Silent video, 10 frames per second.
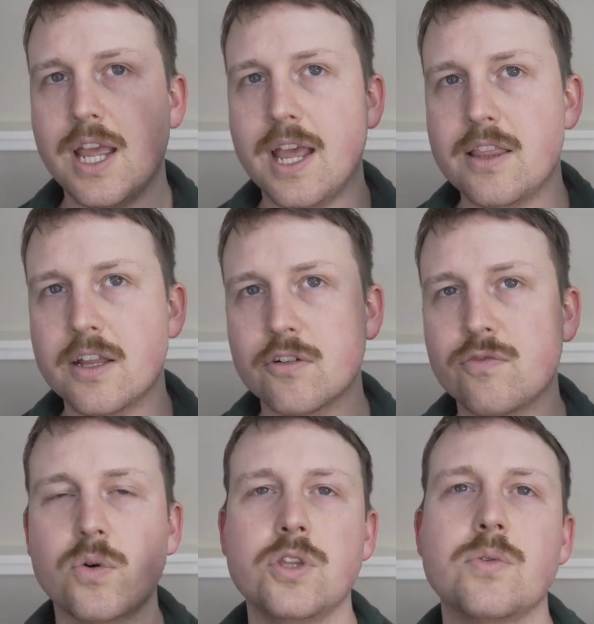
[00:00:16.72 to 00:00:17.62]
and
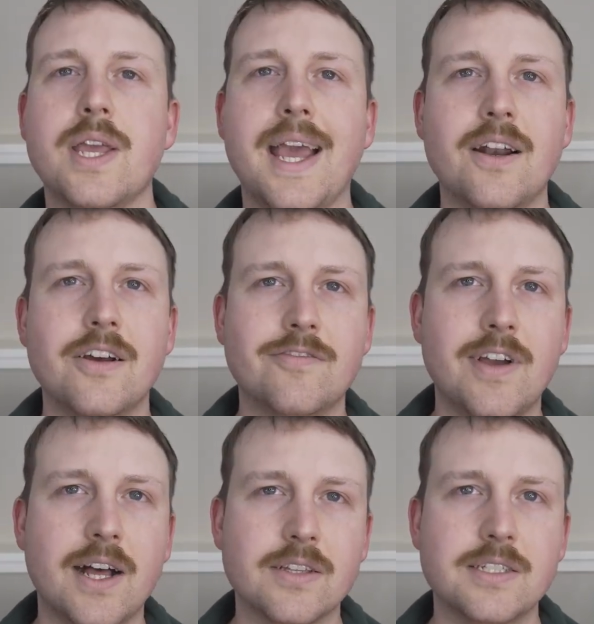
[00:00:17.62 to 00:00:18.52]
therefore you cannot
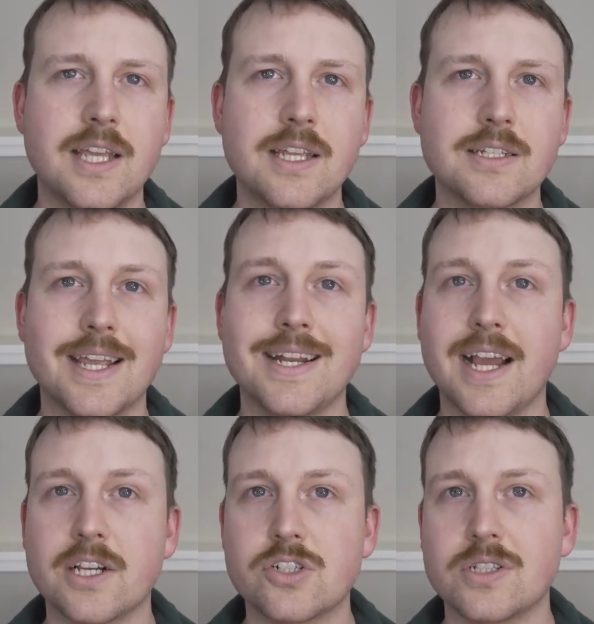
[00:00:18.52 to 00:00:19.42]
validate and
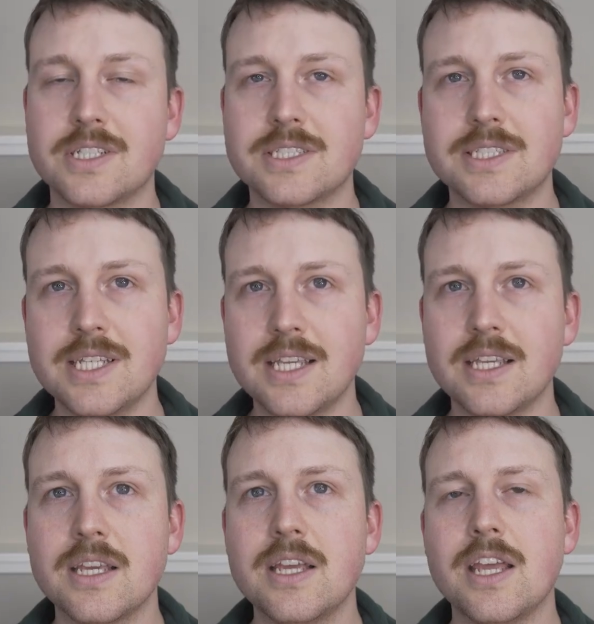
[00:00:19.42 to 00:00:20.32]
actually
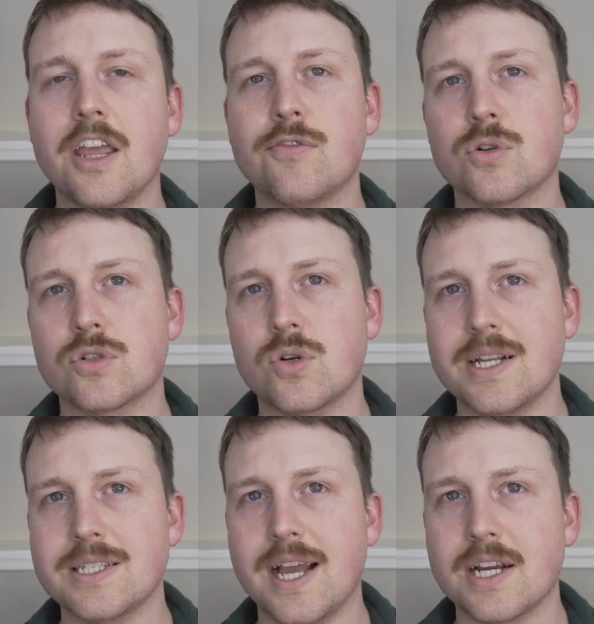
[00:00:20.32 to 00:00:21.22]
see if your
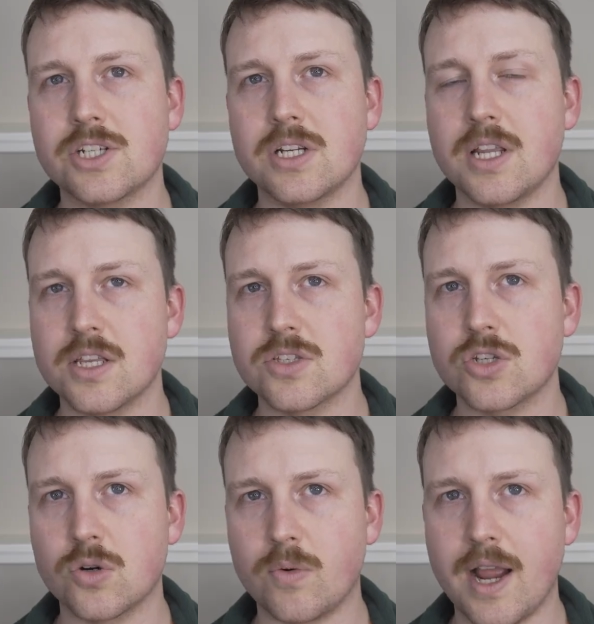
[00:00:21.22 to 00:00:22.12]
transaction is
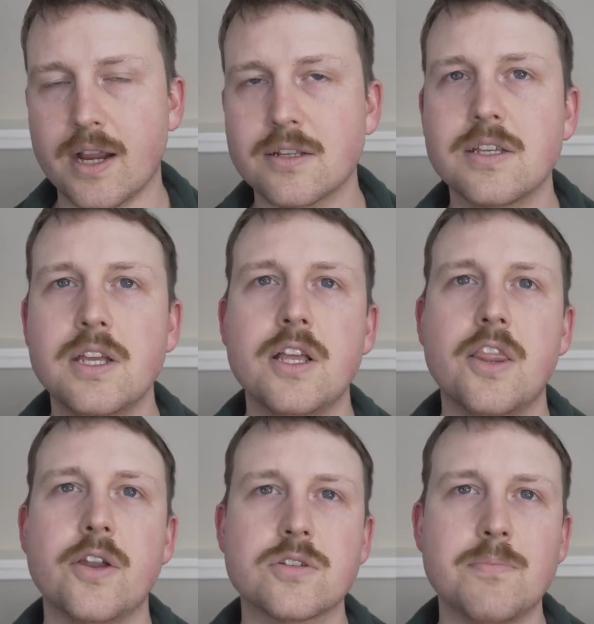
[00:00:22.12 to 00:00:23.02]
correct.
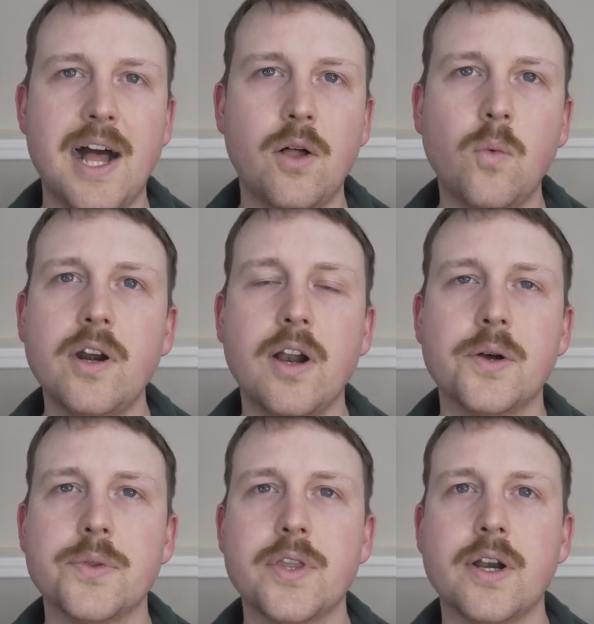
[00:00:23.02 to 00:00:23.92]
There's malware
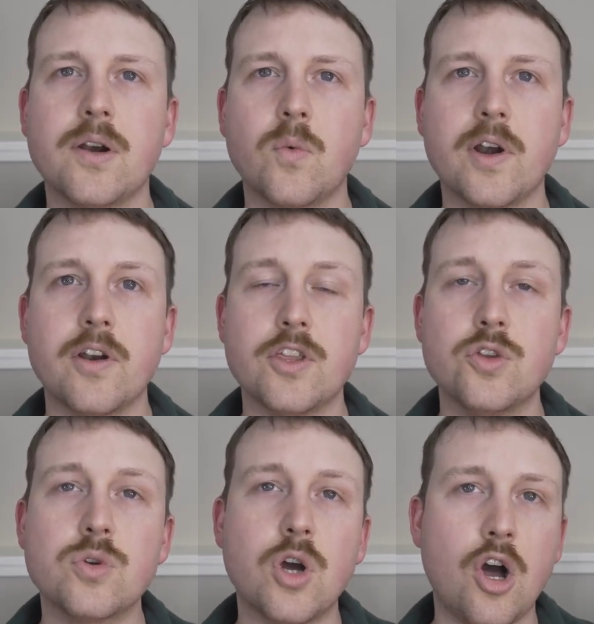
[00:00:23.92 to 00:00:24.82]
out there where
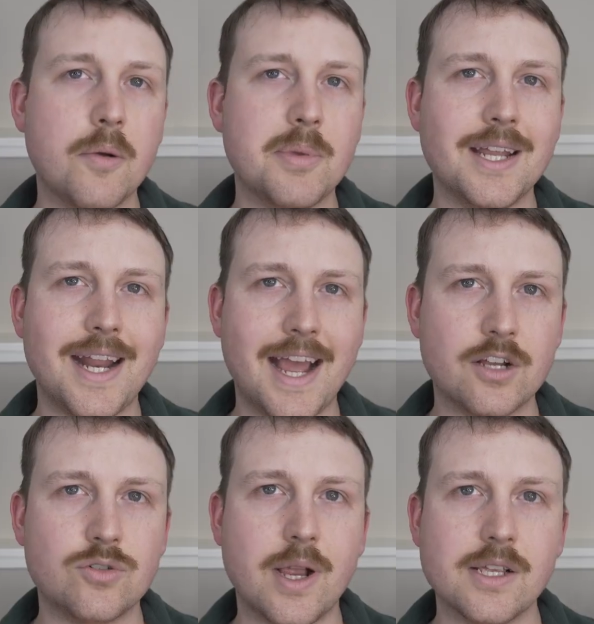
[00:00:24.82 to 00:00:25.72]
you copy an
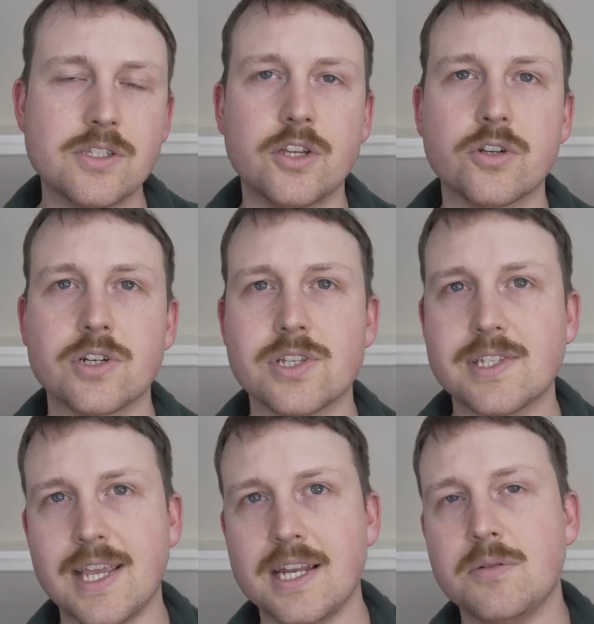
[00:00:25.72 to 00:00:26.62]
address that you're going to
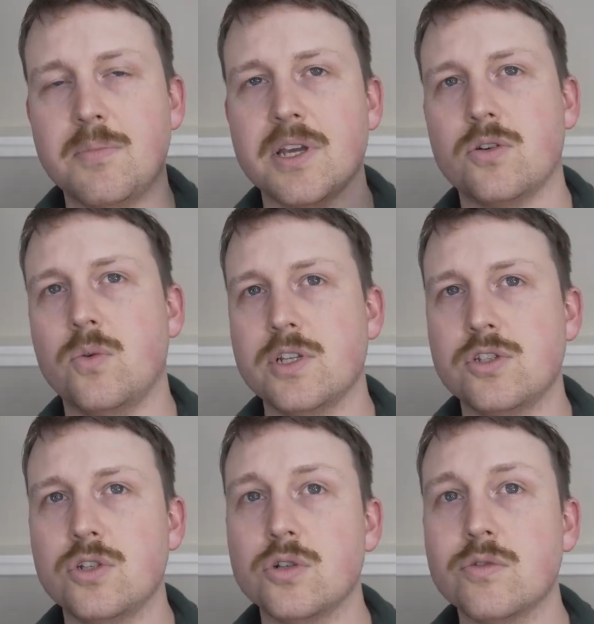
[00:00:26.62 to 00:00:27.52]
send Bitcoin
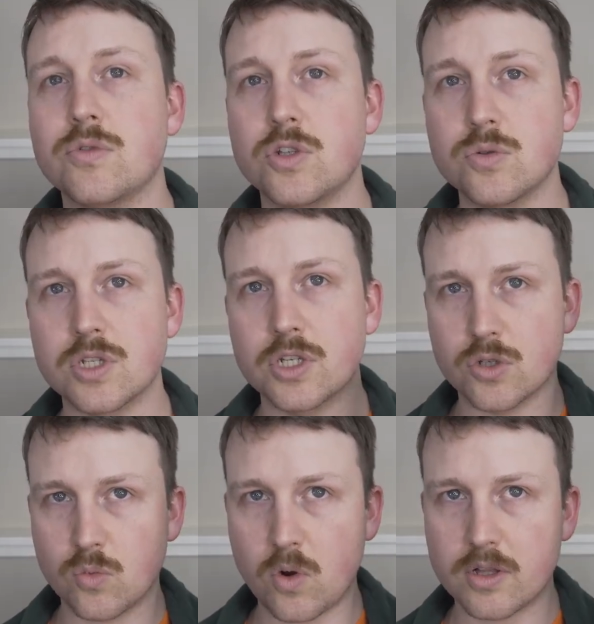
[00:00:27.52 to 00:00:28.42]
to using
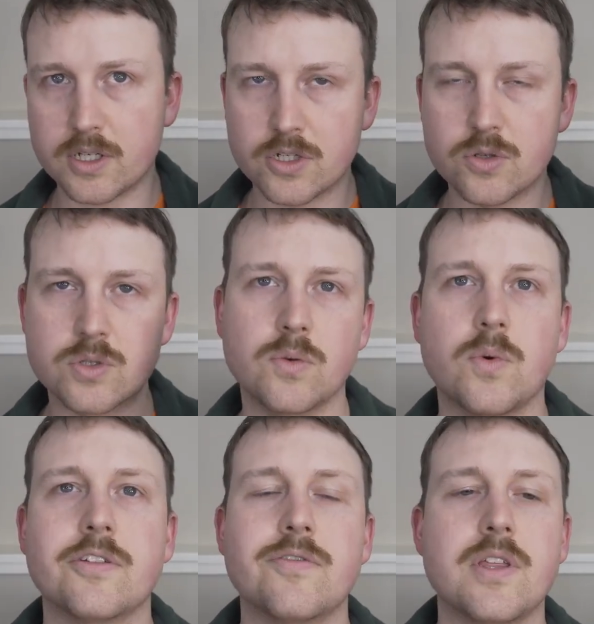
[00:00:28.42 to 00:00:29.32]
your wallet and using
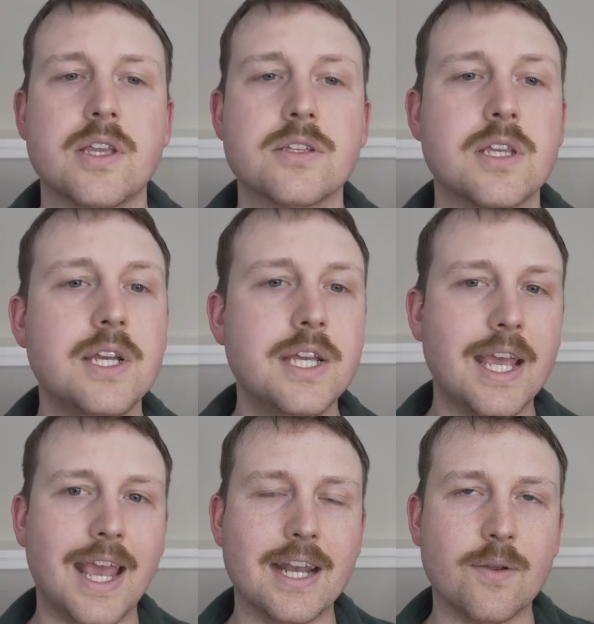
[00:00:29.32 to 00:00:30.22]
one of these.
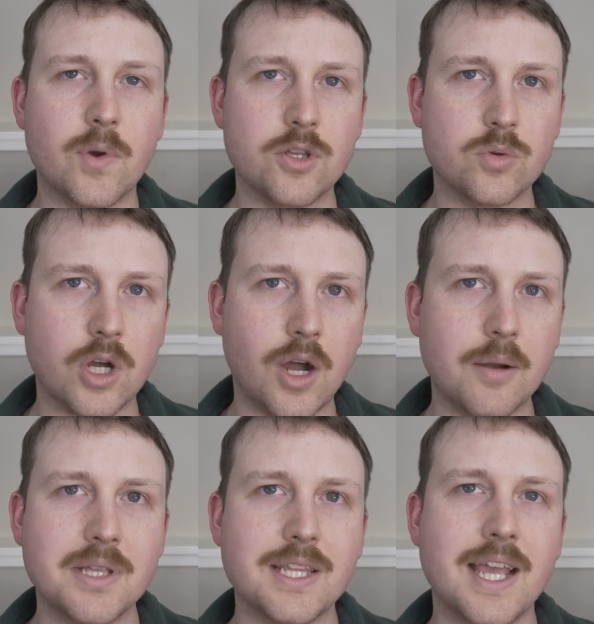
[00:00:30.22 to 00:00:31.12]
And when you
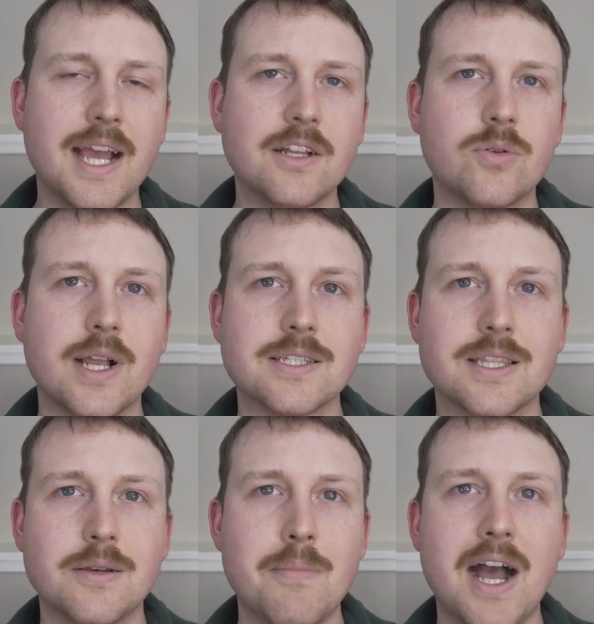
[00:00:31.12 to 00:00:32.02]
copy the address,
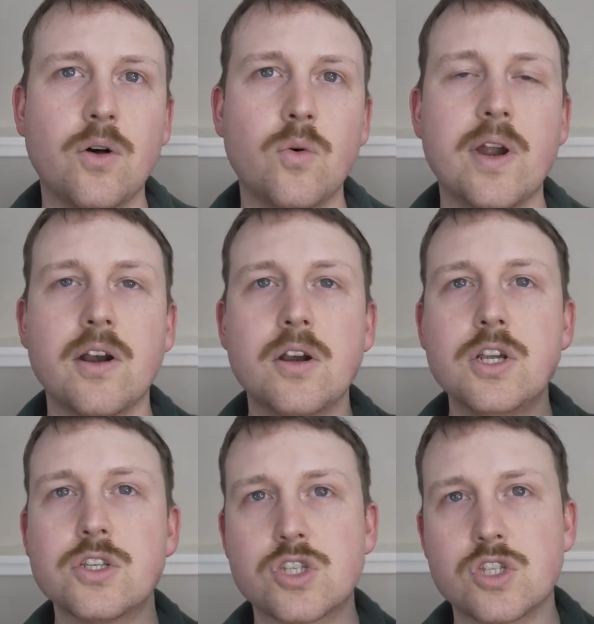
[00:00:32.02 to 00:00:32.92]
the malware
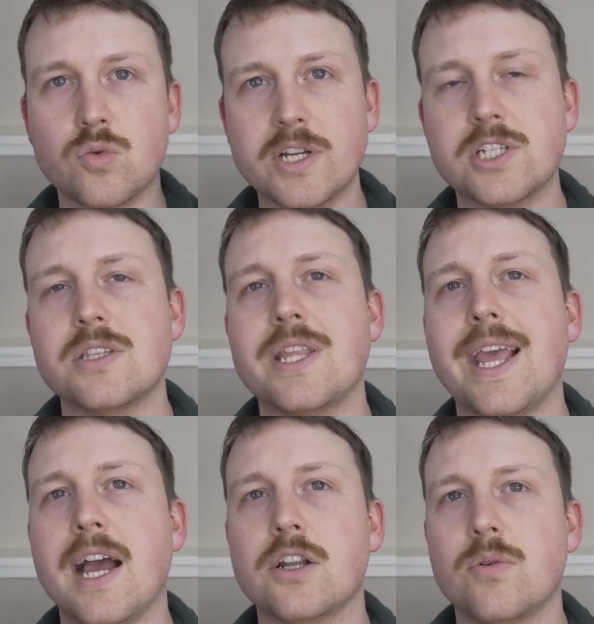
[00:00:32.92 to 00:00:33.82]
switches the
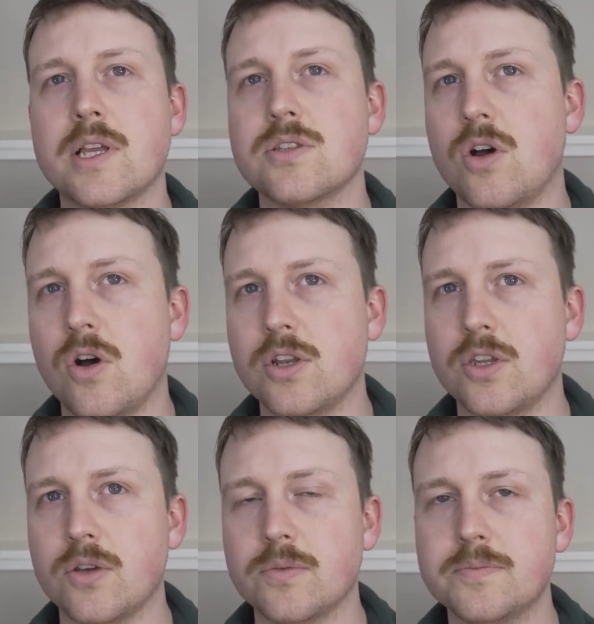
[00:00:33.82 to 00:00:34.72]
address on
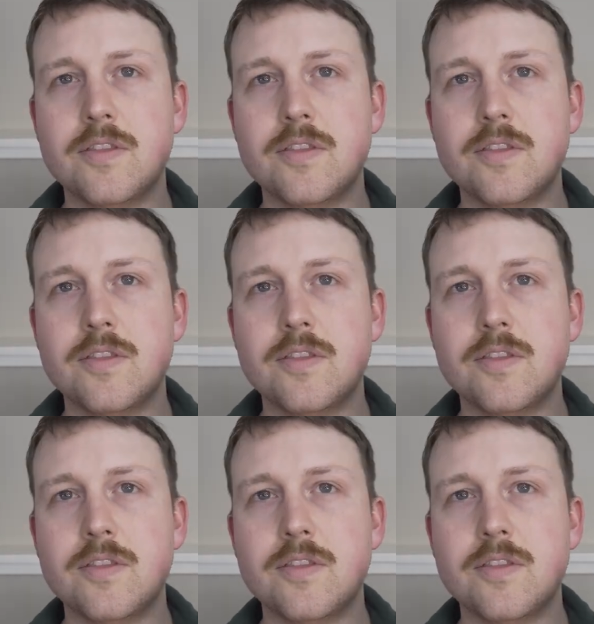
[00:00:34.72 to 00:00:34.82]
you.